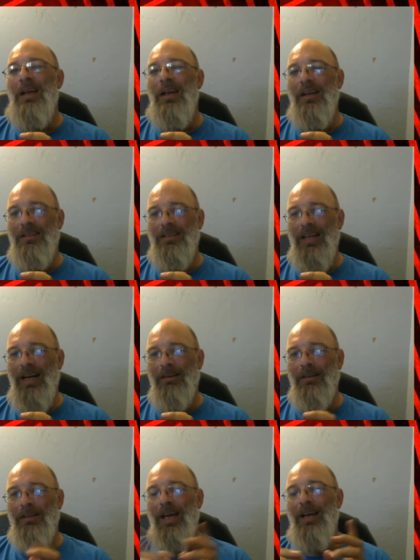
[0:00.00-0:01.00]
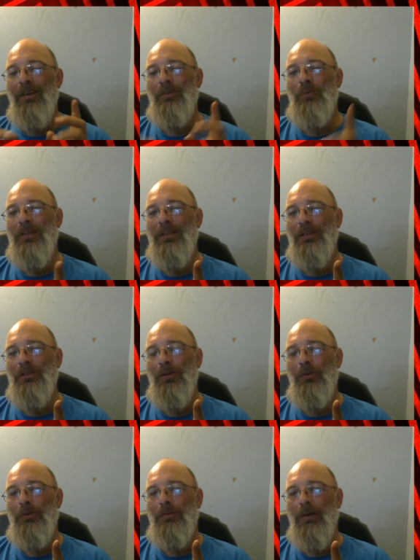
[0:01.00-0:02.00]
Exactly. That is what this
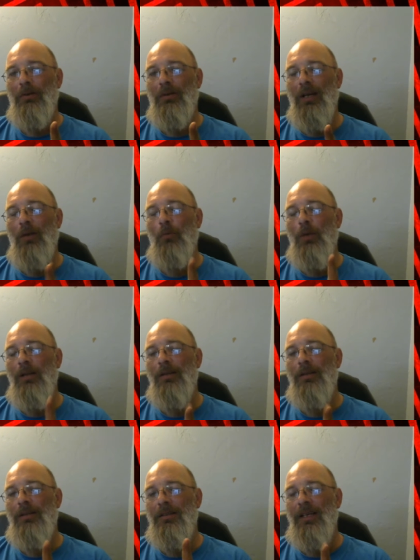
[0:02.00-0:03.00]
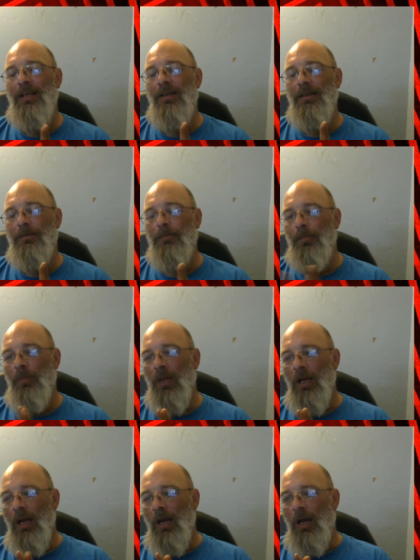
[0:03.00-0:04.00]
show is about today. Wheeling and dealing.
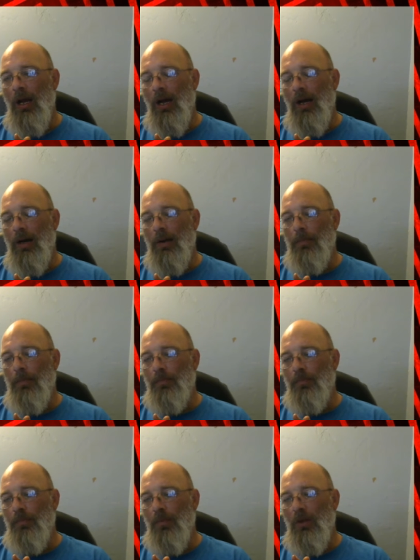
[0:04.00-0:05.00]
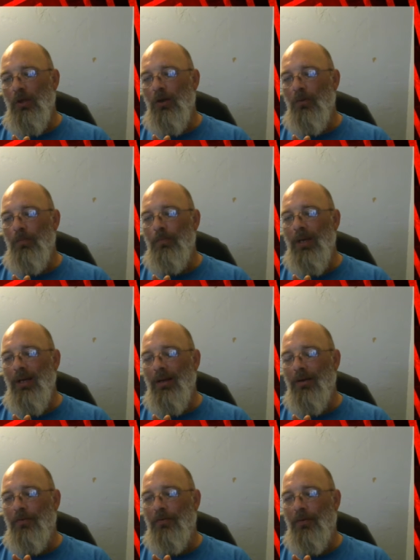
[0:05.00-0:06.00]
Don't be
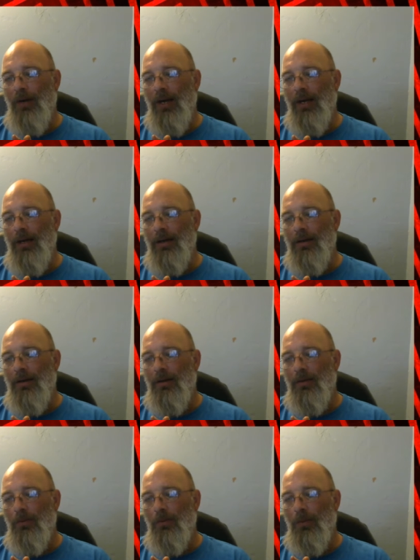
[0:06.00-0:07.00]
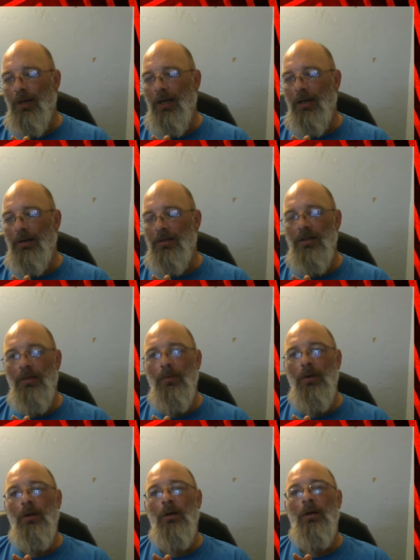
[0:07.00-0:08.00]
afraid when
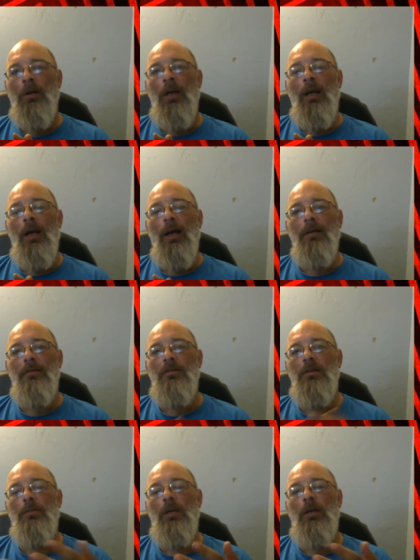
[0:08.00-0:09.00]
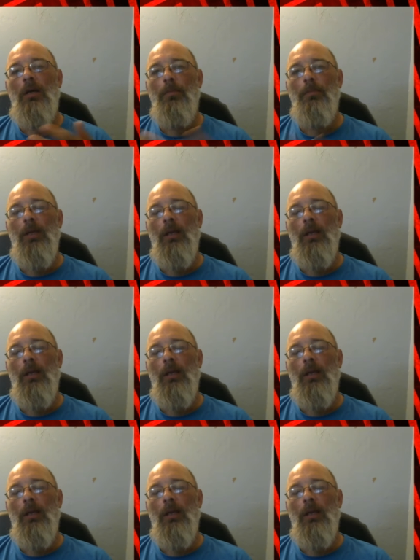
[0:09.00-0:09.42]
someone has something up